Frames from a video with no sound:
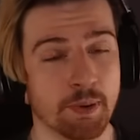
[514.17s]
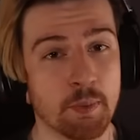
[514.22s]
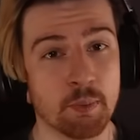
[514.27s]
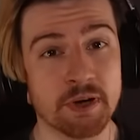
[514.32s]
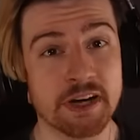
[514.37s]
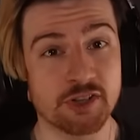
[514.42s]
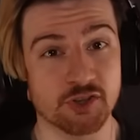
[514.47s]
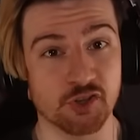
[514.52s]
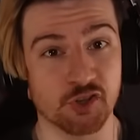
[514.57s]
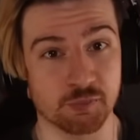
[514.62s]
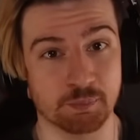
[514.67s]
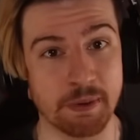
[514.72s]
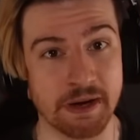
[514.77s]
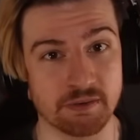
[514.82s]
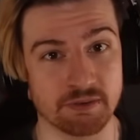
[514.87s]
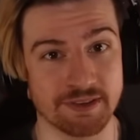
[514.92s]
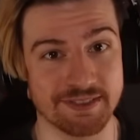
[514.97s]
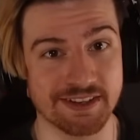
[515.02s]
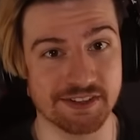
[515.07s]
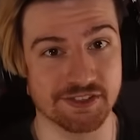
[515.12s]
people need to
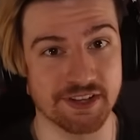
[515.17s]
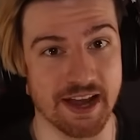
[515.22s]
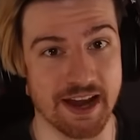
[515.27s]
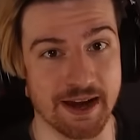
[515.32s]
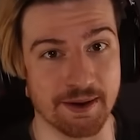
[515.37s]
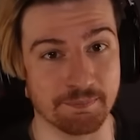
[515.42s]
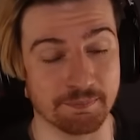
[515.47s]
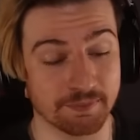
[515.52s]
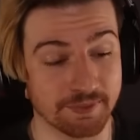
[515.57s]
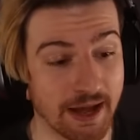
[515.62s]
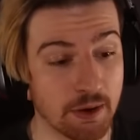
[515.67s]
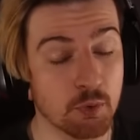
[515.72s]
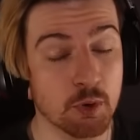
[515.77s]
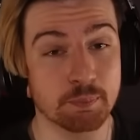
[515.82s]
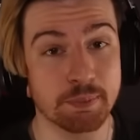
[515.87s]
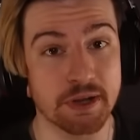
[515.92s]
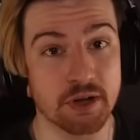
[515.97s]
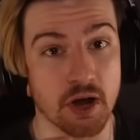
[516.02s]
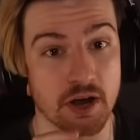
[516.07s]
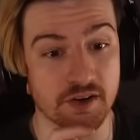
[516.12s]
speedrun this game. That would
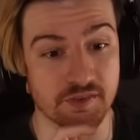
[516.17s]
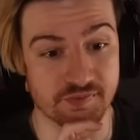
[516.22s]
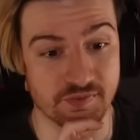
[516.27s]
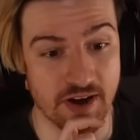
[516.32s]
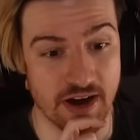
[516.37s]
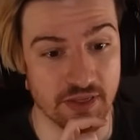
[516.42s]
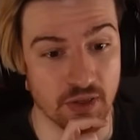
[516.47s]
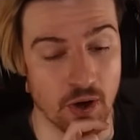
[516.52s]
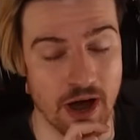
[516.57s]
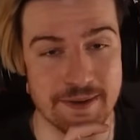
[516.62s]
be kind of fire, though.